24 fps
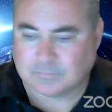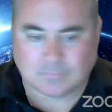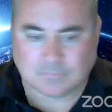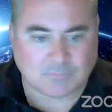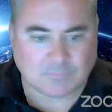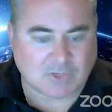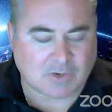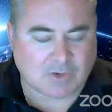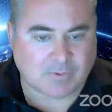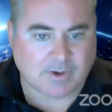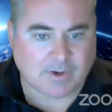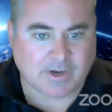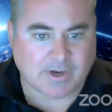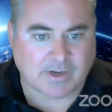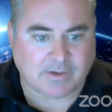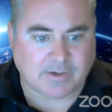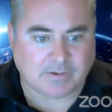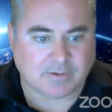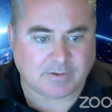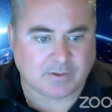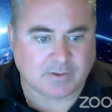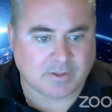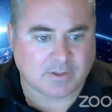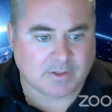Alrighty,
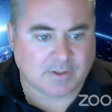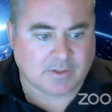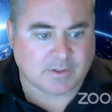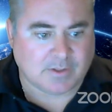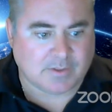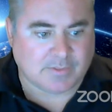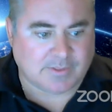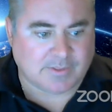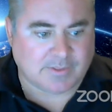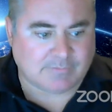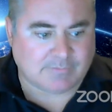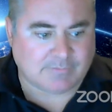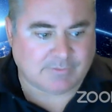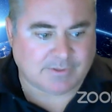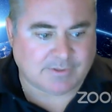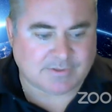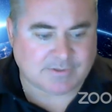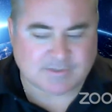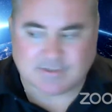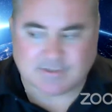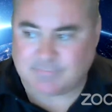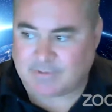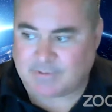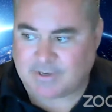I think everything's
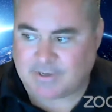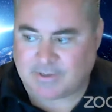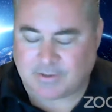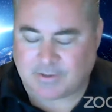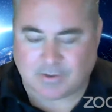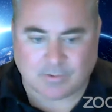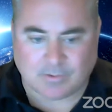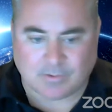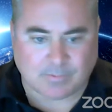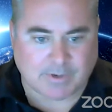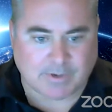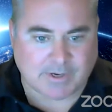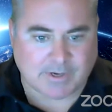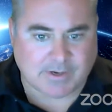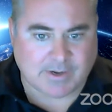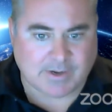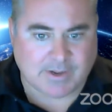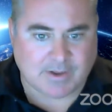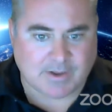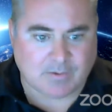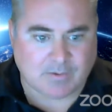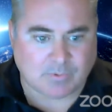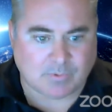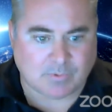getting ready to go right now.